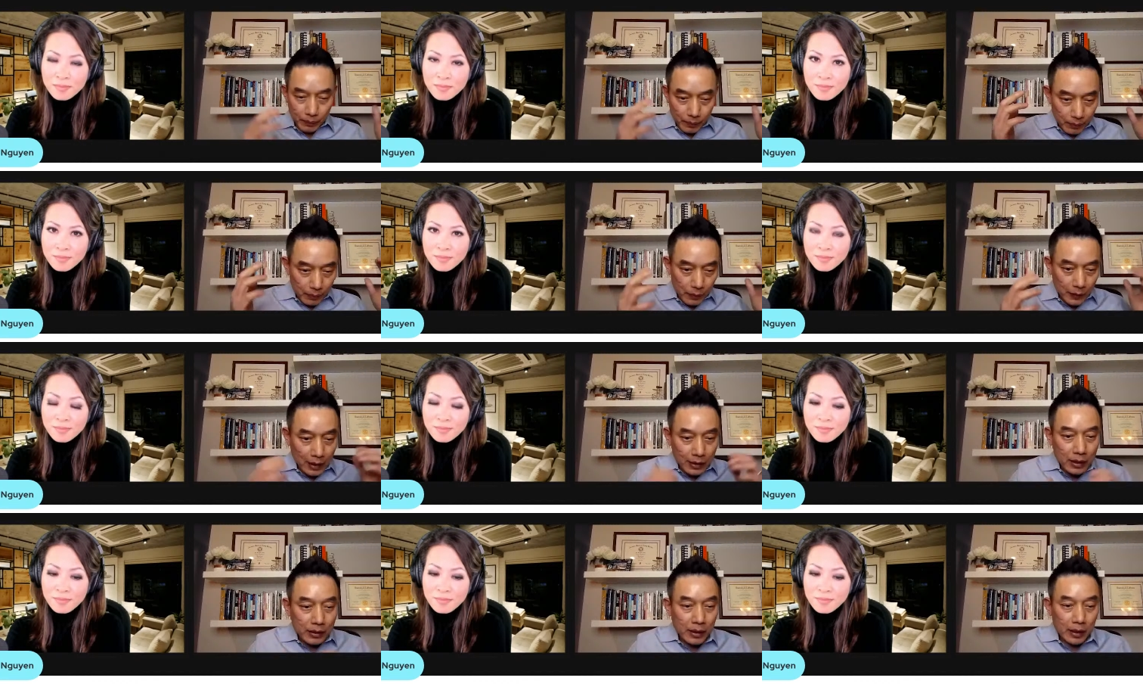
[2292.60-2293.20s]

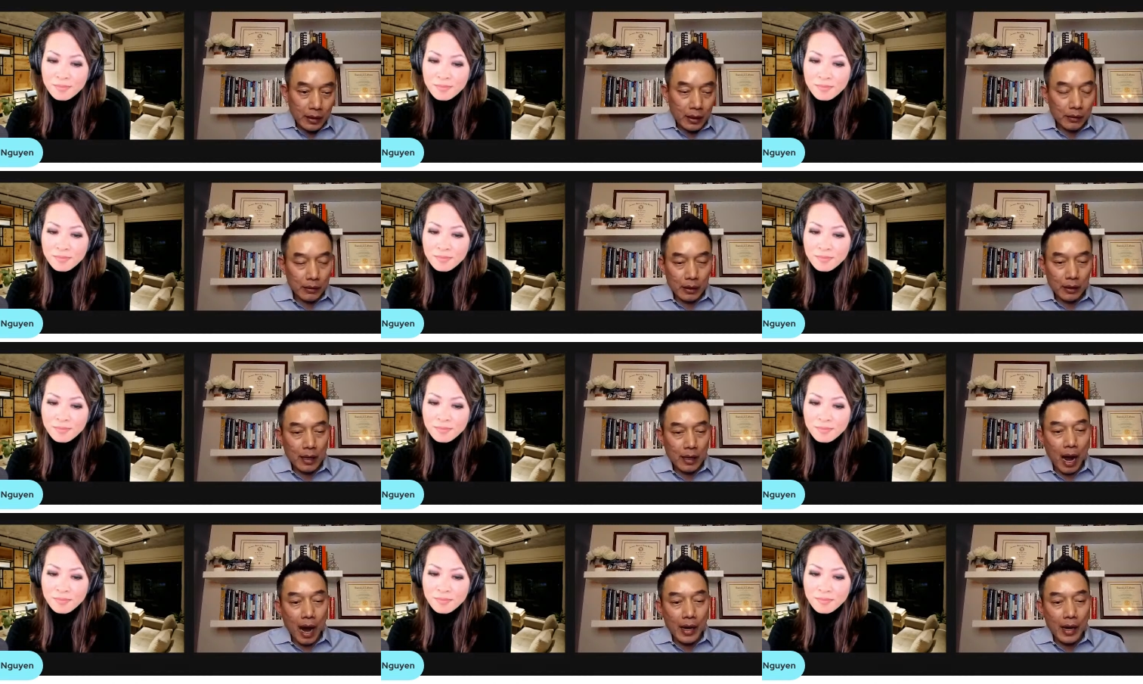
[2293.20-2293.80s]
Speaker 1: necessarily
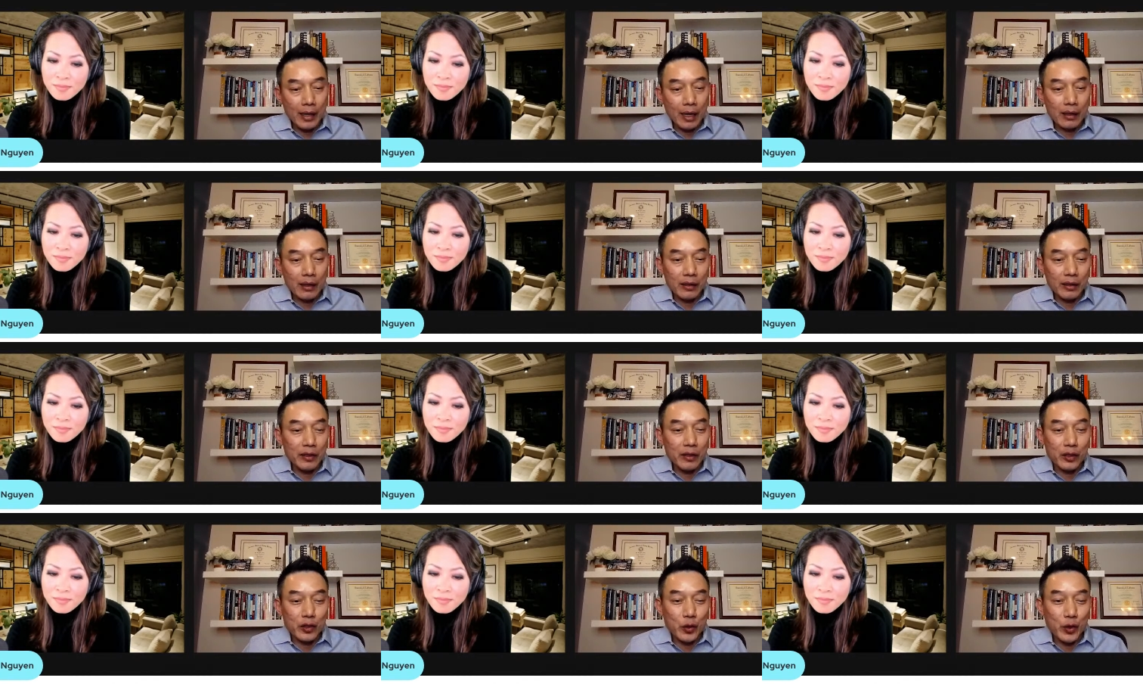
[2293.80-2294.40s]
high underneath
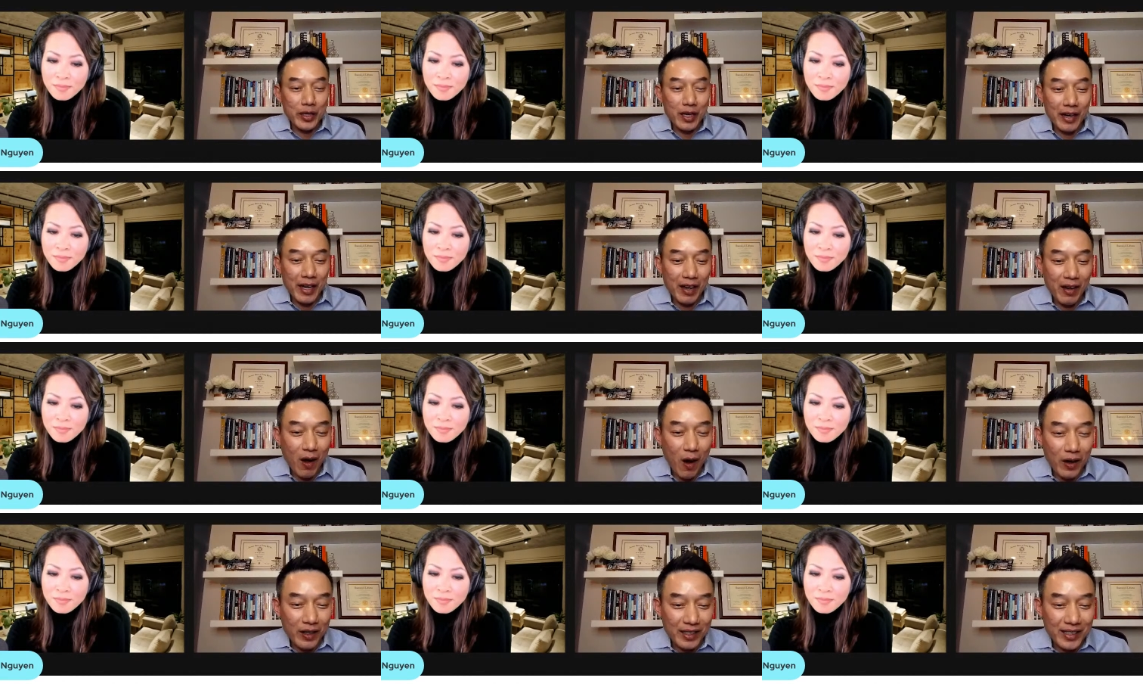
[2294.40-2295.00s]
the tree
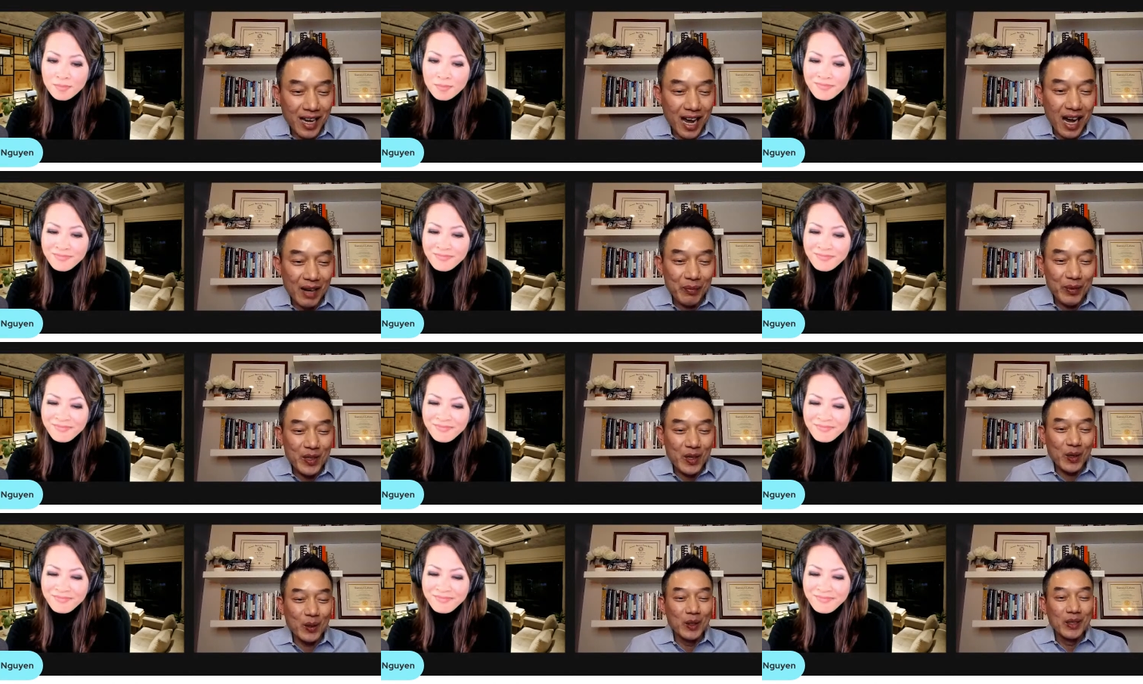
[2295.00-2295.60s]
all the
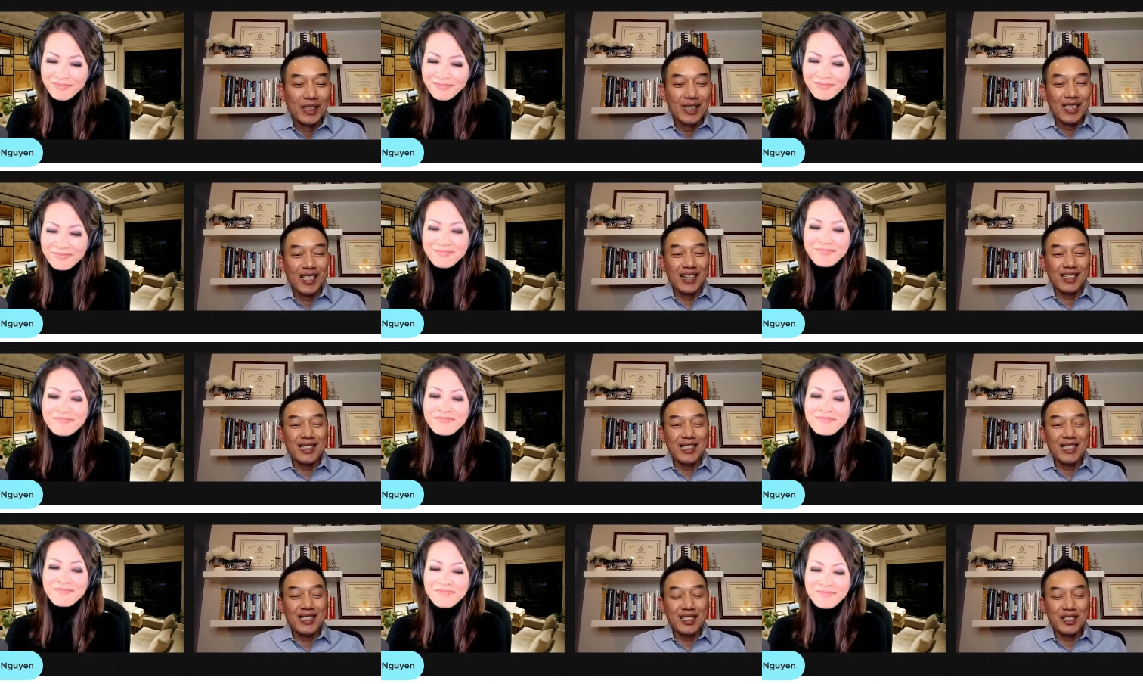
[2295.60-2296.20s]
time. So
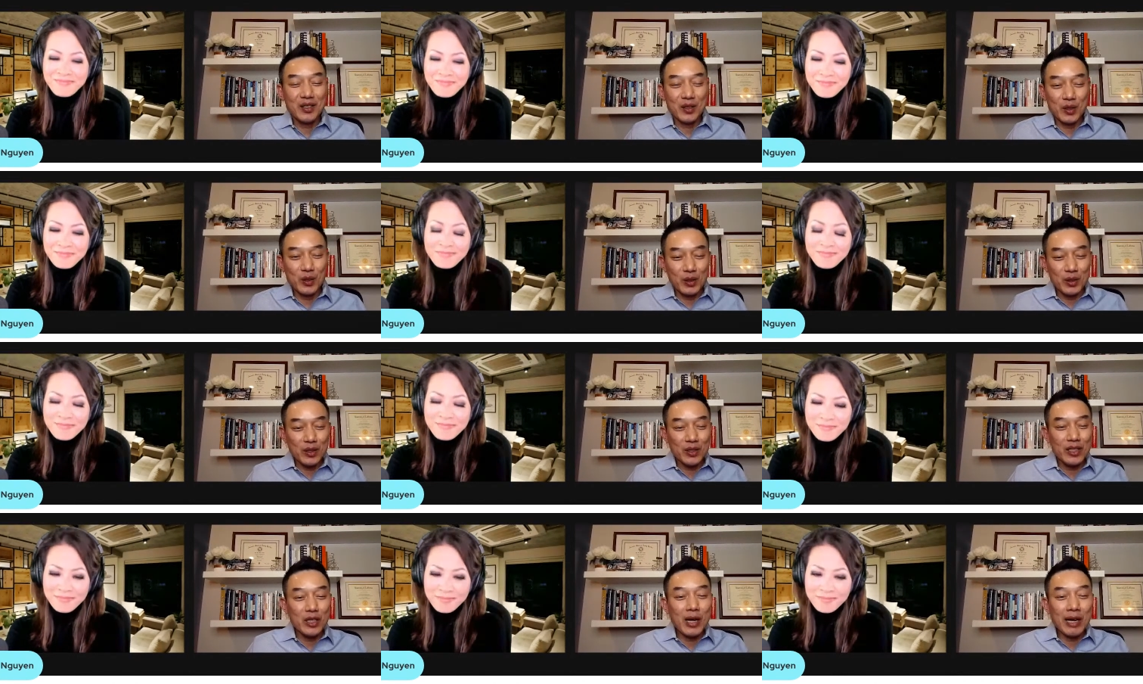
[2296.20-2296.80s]
it's just you
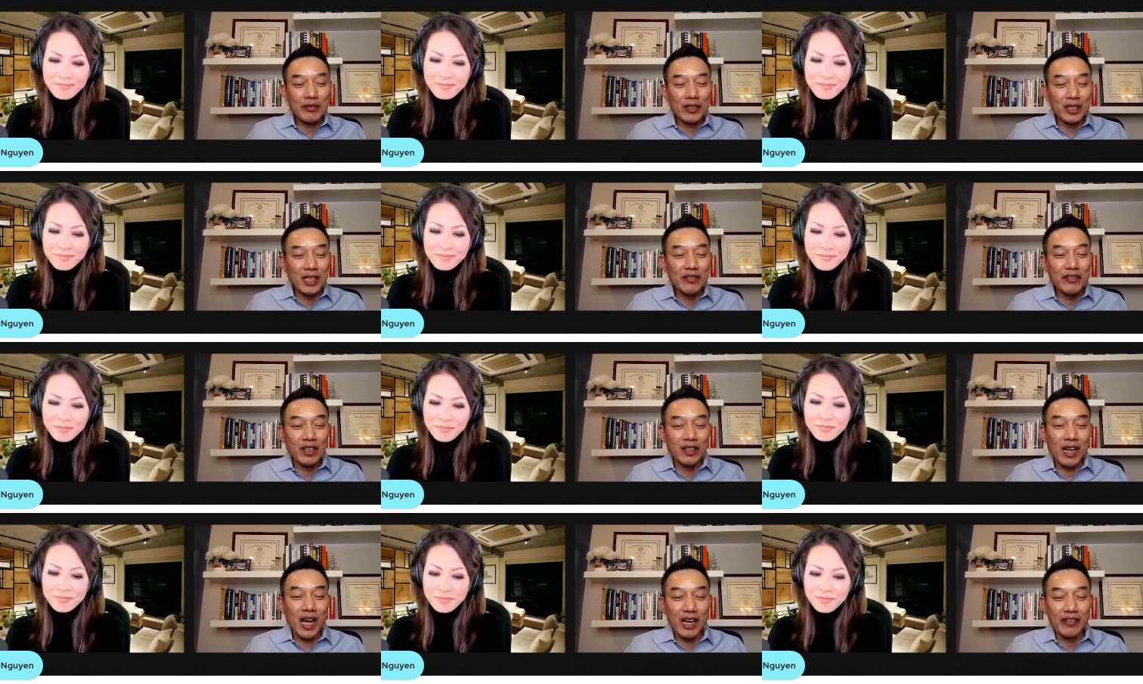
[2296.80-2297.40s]
still have to live
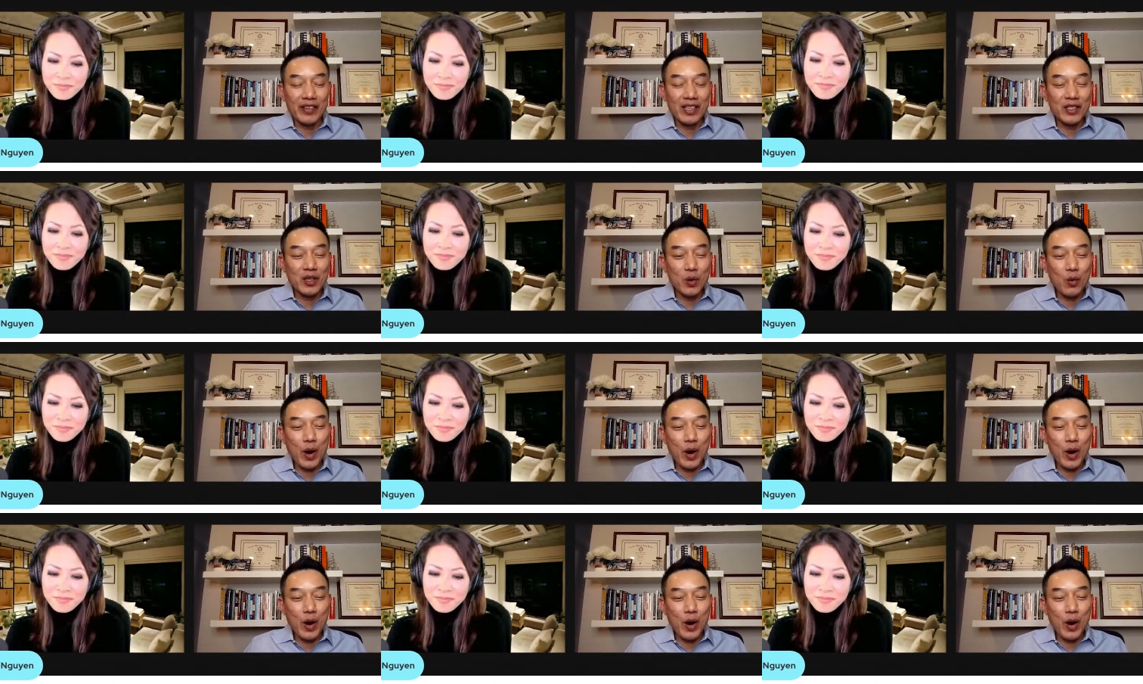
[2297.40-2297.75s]
your life. There's no